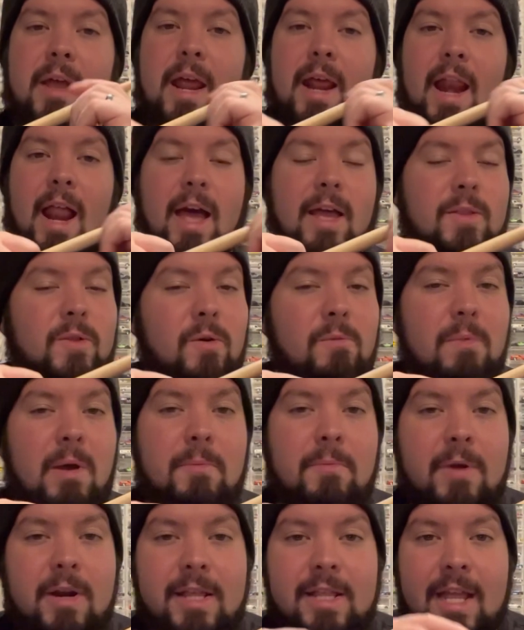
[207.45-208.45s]
and I told my
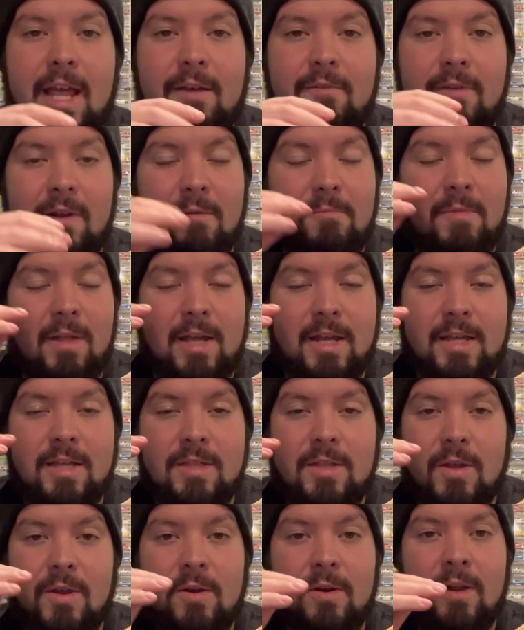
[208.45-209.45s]
buddy David, I'm
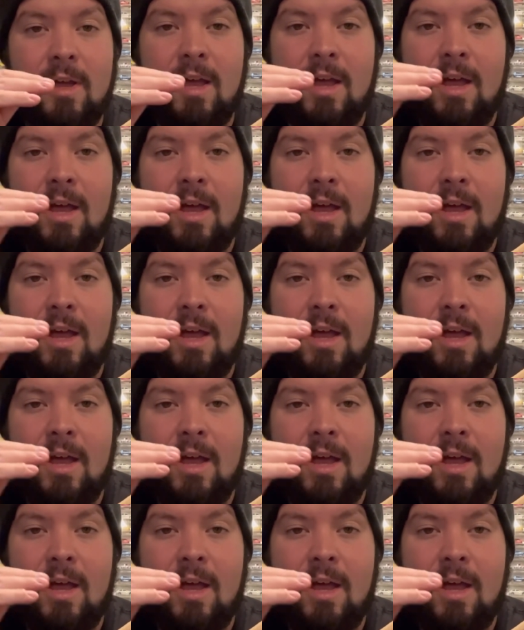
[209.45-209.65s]
like, dude,